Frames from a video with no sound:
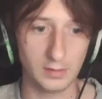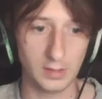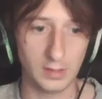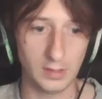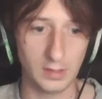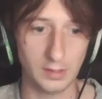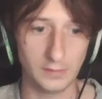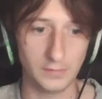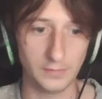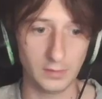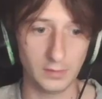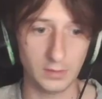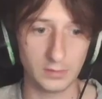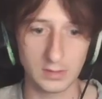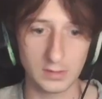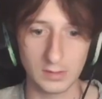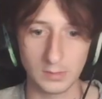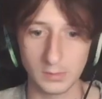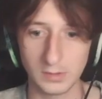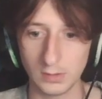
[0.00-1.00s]
for the
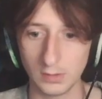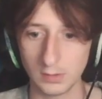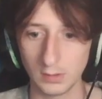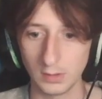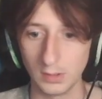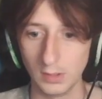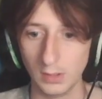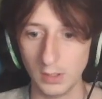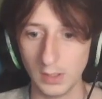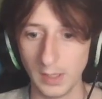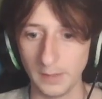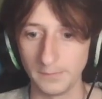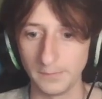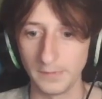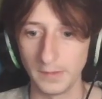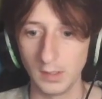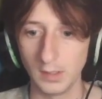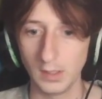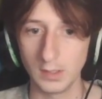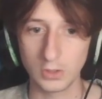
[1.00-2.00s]
losses that we took. Okay,
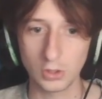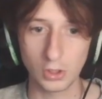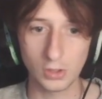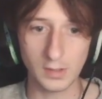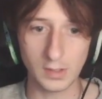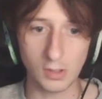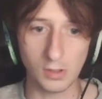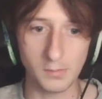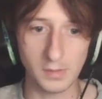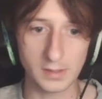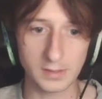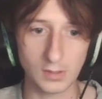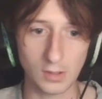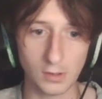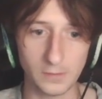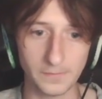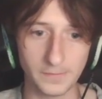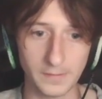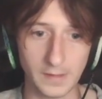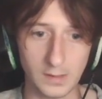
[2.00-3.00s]
ensure that combat is
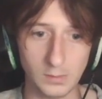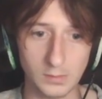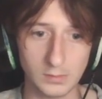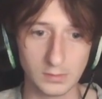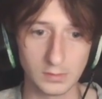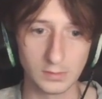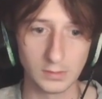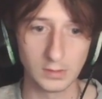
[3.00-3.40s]
off now.